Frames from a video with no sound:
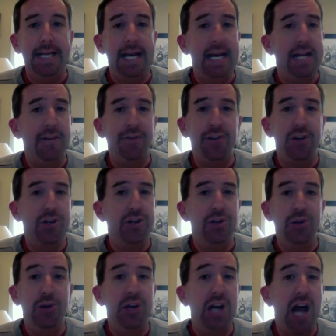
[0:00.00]
And if you're
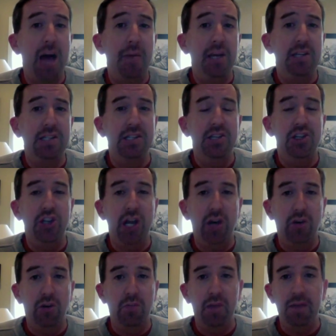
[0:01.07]
new to comics in
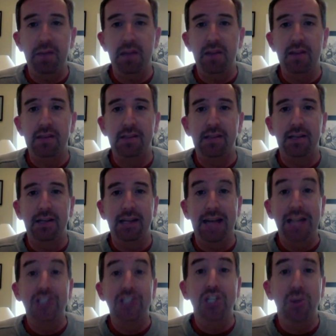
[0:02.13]
general, maybe this
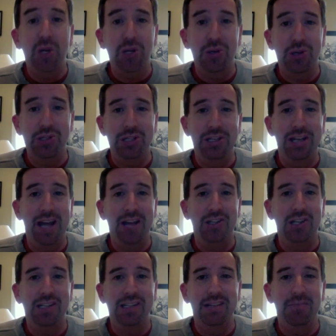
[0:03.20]
gets you interested, not
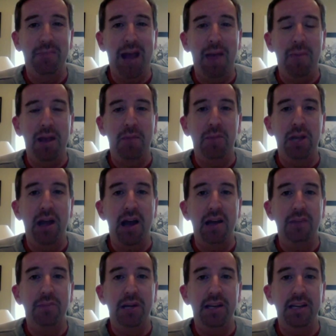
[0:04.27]
just in Batman
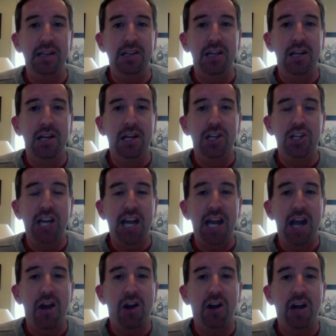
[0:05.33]
Beyond, but in
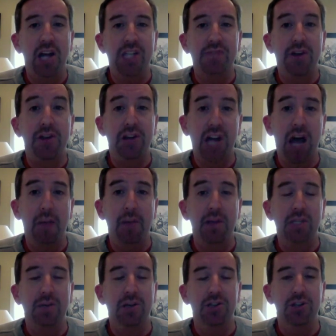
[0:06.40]
checking out all kinds of other
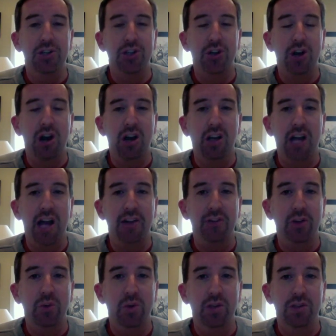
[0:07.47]
comics, because there sure are a lot of
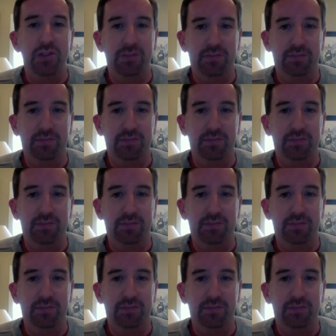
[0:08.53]
good ones.